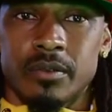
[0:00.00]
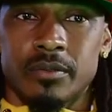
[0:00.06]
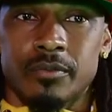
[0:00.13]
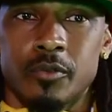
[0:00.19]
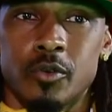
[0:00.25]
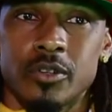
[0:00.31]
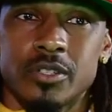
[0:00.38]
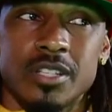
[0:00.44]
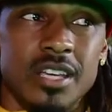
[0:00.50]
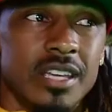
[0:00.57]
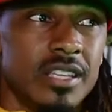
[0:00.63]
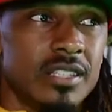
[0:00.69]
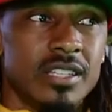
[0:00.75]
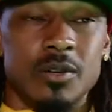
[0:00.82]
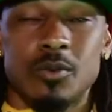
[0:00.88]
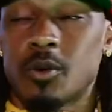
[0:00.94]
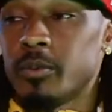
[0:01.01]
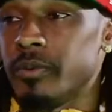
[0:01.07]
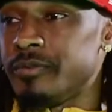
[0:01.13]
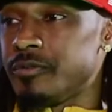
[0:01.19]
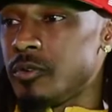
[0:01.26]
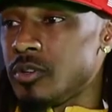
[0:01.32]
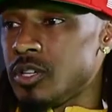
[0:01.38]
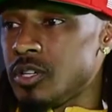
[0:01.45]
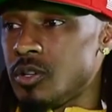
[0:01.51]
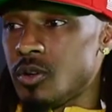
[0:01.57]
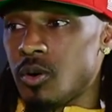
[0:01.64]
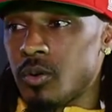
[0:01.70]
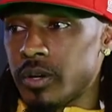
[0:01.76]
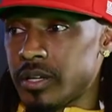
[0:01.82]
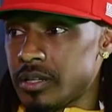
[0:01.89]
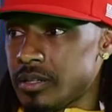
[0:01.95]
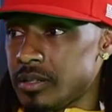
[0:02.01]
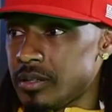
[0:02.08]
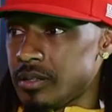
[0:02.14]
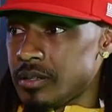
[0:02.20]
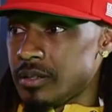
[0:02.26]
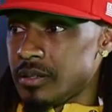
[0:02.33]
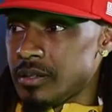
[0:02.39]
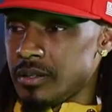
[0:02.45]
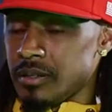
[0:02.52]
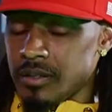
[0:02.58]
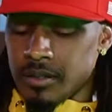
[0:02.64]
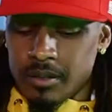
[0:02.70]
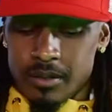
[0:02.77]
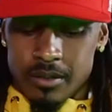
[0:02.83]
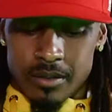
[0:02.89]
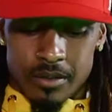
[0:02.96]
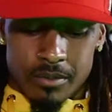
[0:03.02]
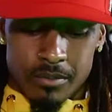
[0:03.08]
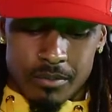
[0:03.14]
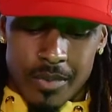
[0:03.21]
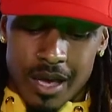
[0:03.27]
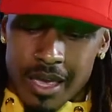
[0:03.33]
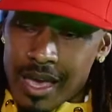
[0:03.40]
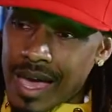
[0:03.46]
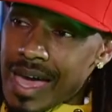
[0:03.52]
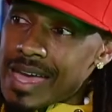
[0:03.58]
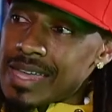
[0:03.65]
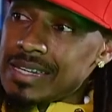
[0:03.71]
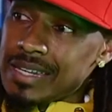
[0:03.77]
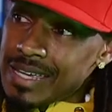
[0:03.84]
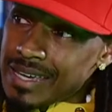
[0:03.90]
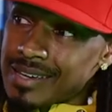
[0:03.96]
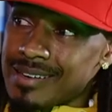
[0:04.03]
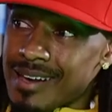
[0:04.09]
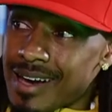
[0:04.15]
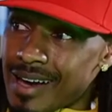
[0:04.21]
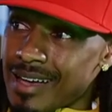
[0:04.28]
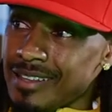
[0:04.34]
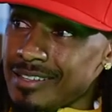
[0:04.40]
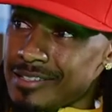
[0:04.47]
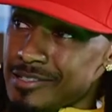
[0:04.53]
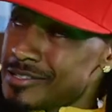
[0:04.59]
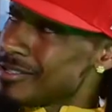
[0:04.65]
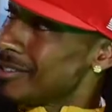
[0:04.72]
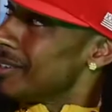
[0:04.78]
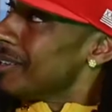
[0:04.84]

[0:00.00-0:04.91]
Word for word: 14-0 before you know it. Mm-hmm. My guy Nick Collins,